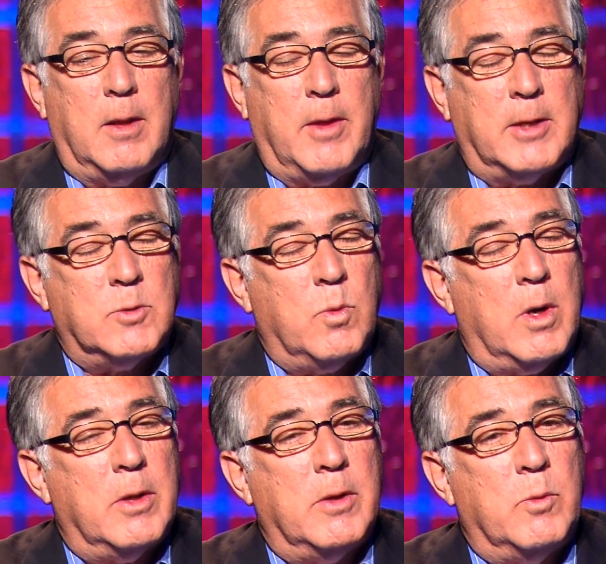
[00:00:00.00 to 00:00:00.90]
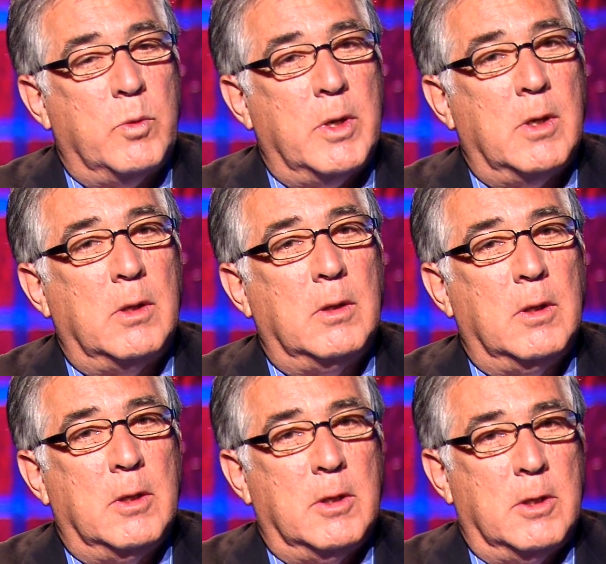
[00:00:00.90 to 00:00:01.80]
that's one of the real
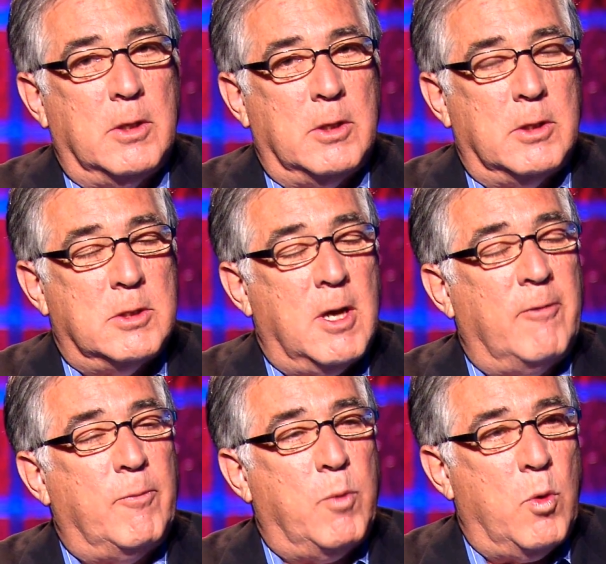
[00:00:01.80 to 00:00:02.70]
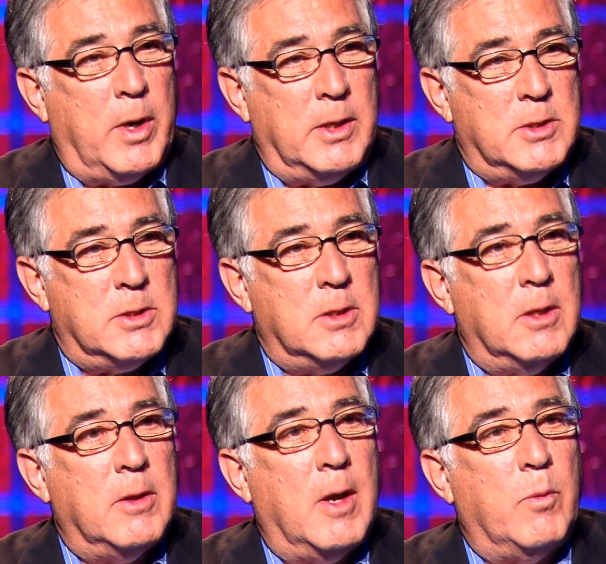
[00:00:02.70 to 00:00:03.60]
tough points
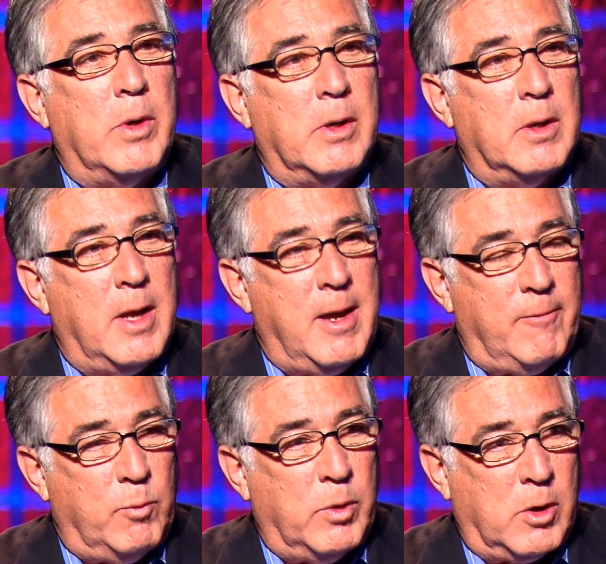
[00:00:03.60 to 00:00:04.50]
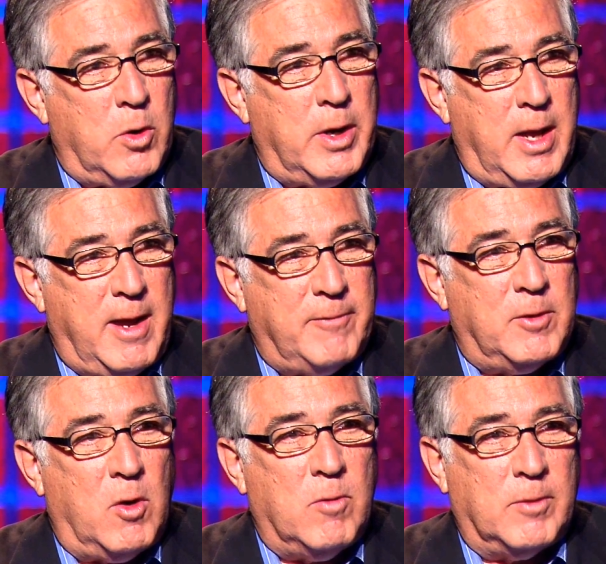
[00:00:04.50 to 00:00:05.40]
that we're going to have
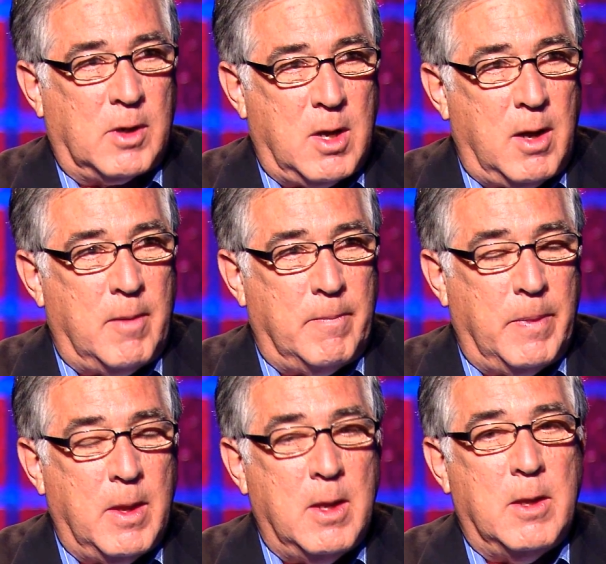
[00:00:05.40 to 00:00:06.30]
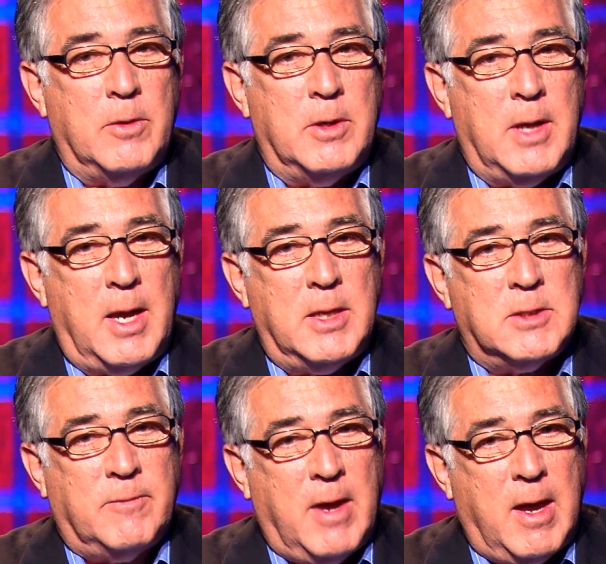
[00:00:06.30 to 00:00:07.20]
to overcome. The days
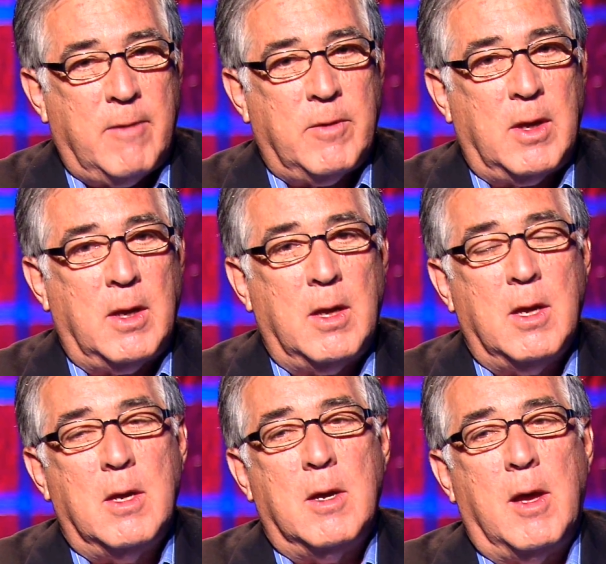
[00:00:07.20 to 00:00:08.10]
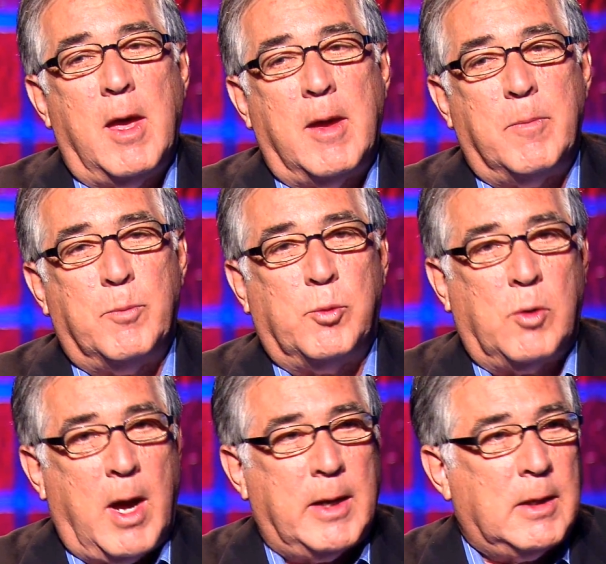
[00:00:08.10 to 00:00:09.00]
of having a
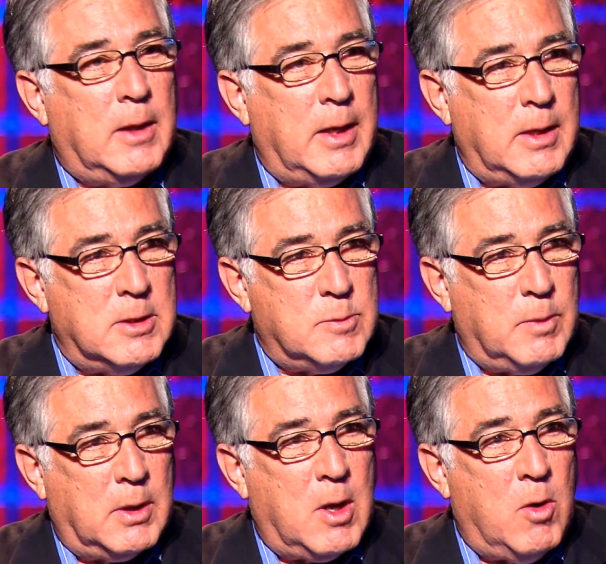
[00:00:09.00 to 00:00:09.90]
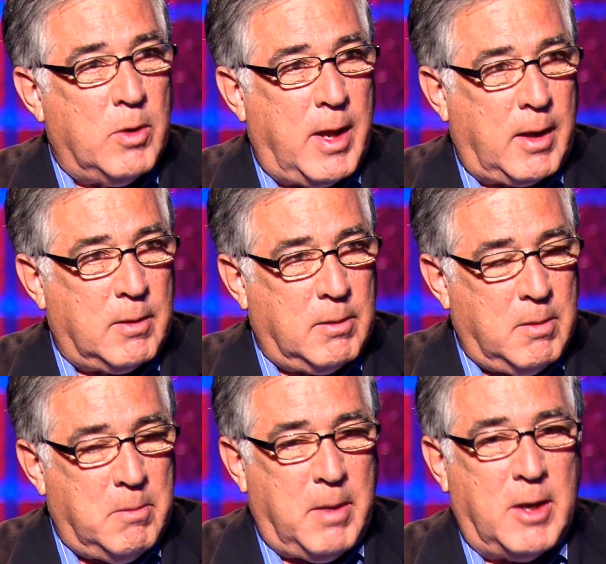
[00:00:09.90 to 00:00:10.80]
product like Eastman Kodak
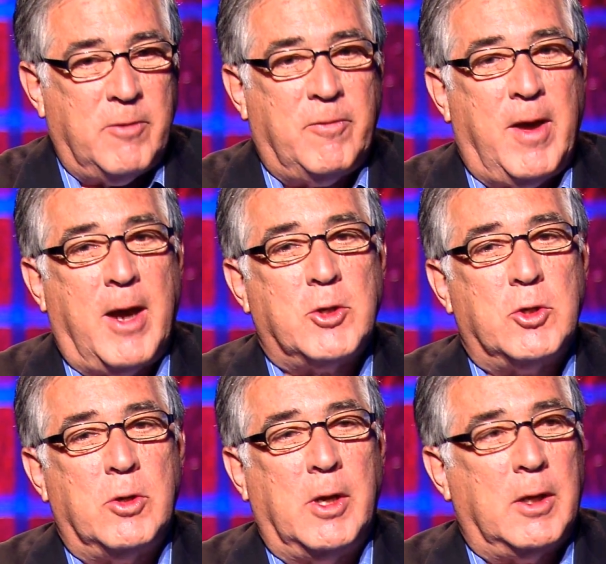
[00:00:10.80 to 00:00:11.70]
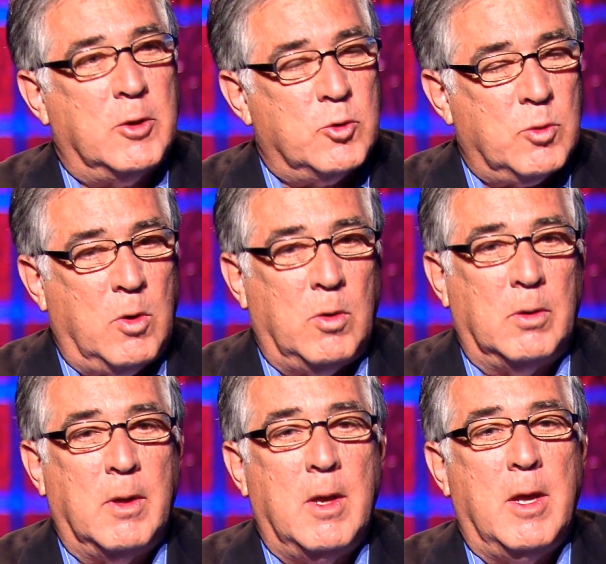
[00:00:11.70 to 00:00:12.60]
manufactured and
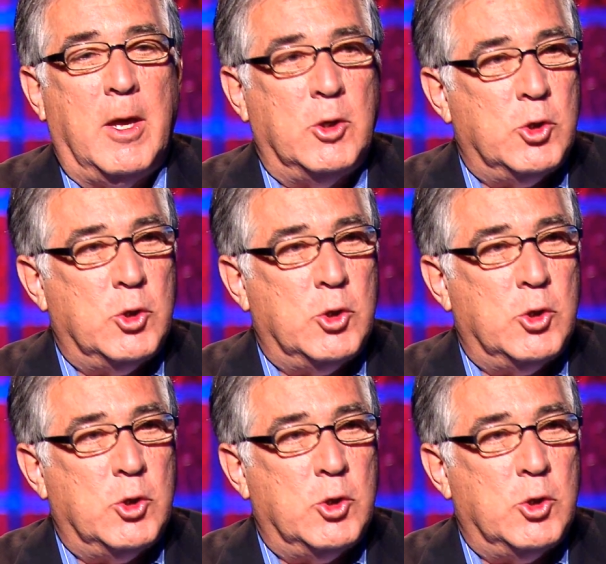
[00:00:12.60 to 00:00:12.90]
controlled and